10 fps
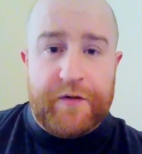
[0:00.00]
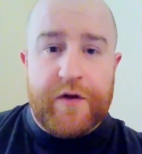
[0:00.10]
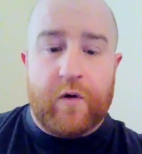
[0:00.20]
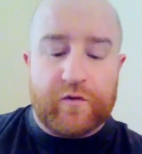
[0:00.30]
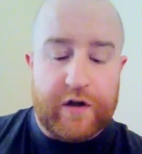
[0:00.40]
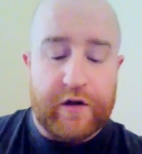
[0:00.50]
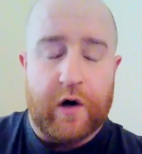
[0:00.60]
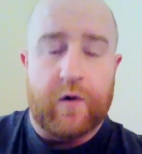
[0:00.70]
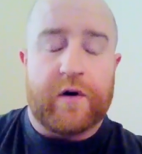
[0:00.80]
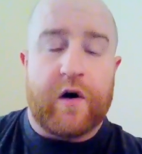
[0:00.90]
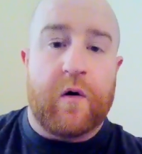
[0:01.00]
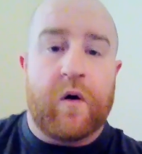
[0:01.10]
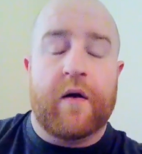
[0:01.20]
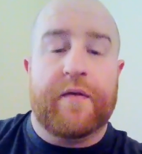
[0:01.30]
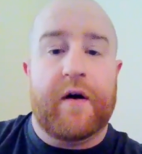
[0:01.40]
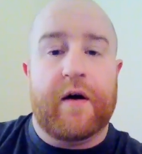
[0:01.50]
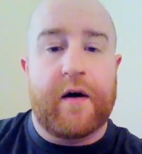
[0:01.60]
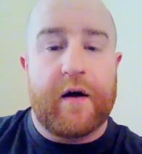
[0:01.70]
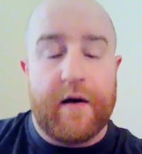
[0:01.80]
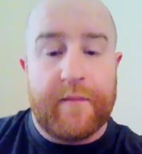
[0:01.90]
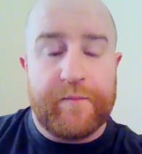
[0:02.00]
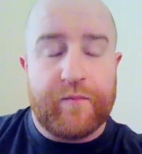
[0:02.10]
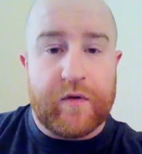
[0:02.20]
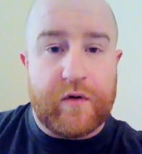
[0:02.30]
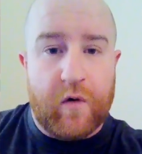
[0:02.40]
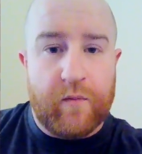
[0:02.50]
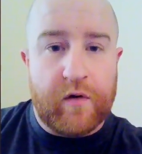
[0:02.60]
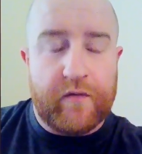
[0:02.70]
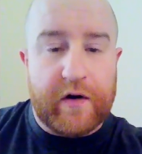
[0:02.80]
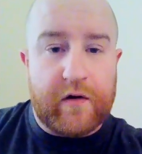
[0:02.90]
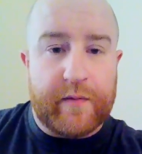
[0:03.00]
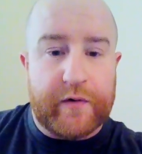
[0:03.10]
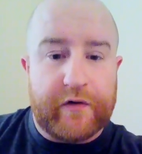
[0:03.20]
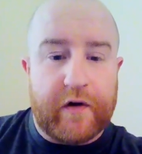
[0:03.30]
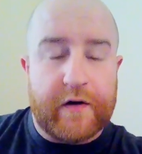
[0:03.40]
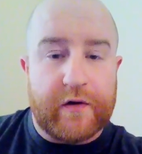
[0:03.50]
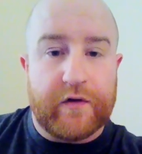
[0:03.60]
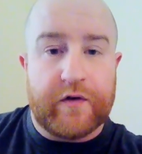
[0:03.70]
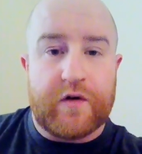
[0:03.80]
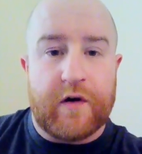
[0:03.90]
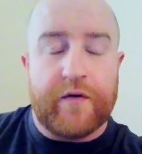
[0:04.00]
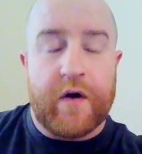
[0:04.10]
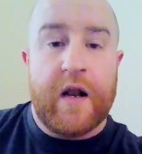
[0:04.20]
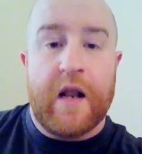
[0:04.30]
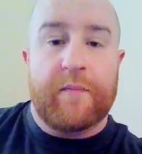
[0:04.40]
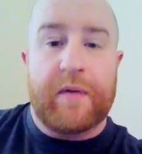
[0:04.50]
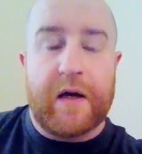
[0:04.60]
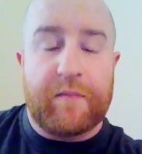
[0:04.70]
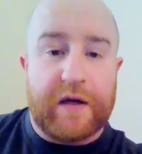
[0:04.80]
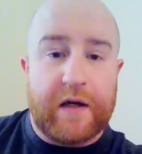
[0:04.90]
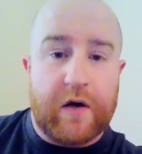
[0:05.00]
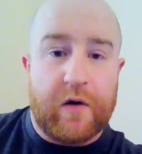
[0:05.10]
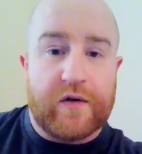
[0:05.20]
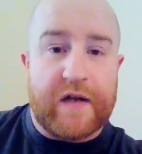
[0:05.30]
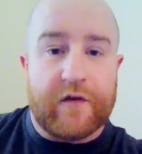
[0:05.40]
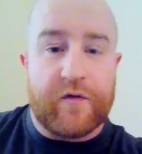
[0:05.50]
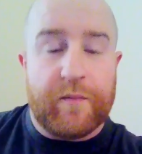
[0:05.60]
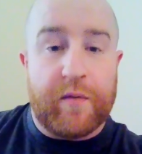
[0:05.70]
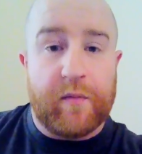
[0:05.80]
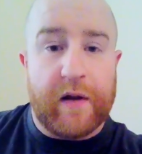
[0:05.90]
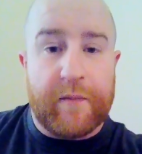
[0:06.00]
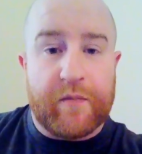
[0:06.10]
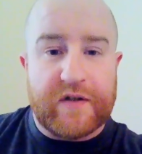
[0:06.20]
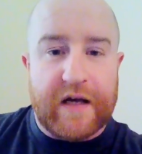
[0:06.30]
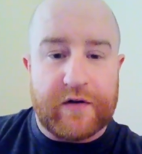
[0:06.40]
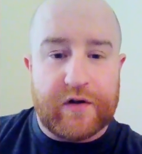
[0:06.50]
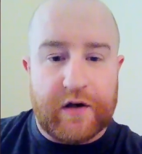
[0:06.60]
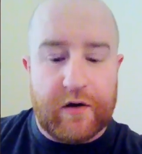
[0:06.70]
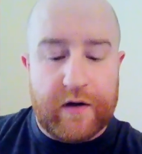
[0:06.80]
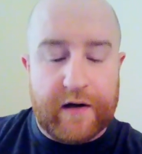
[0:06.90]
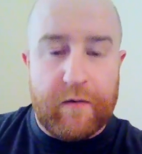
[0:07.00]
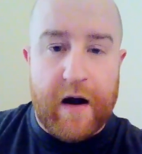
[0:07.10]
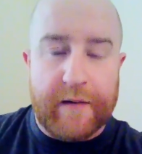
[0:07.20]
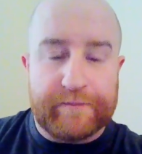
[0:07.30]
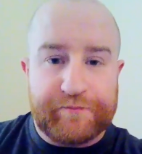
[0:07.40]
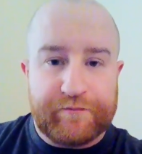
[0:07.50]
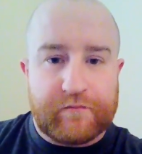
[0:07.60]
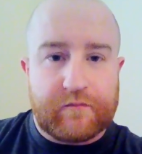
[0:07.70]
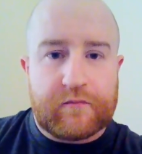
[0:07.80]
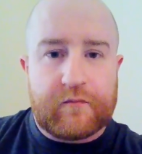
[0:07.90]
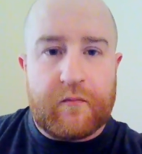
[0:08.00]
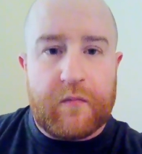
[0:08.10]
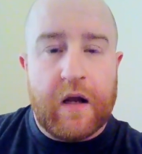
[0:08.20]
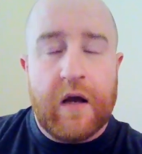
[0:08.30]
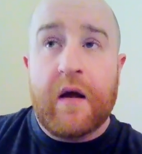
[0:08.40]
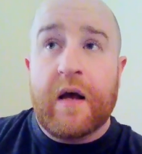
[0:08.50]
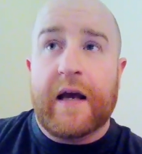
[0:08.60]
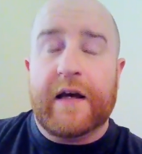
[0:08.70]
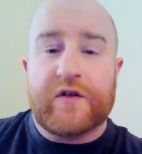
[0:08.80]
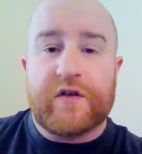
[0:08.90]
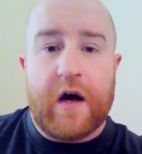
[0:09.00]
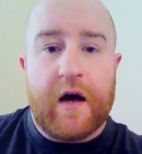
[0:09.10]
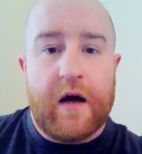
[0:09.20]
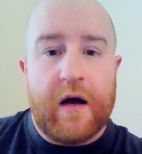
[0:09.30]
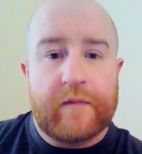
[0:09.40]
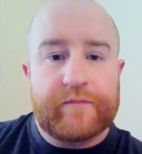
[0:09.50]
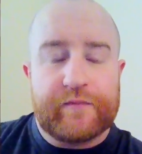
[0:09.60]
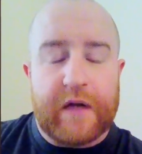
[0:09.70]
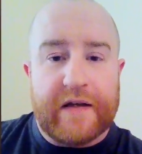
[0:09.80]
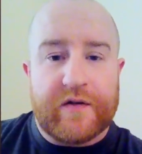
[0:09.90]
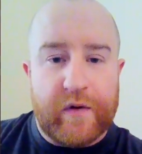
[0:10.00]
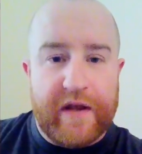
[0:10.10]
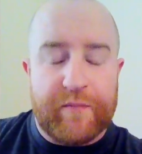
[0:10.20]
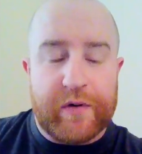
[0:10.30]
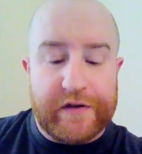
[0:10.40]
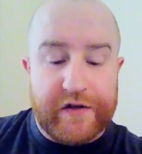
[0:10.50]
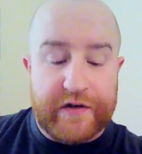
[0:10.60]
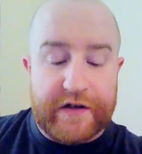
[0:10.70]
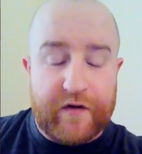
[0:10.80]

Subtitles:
For those that don't know, that don't move in criminal circles and stuff, PPU stands for Public Protection Unit, right? It's within prisons.